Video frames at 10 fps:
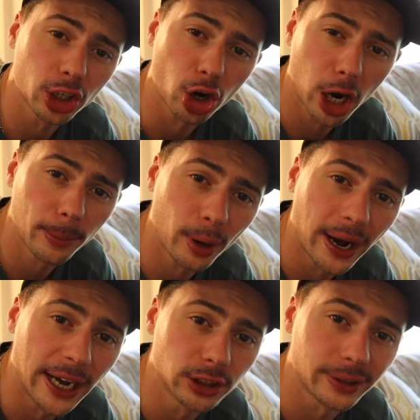
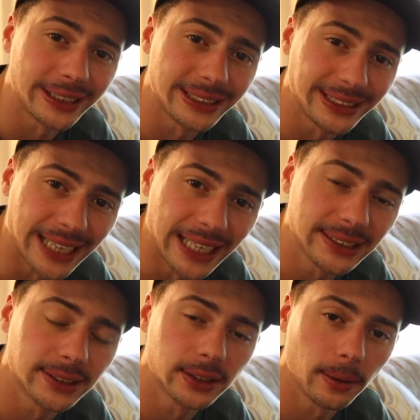carbohydrate
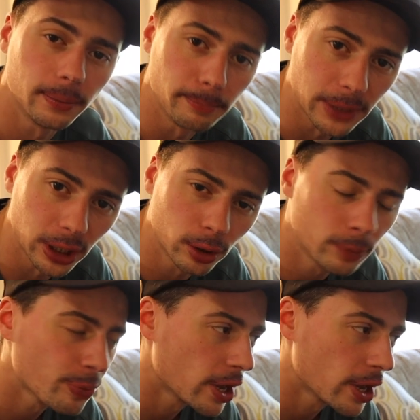dense meal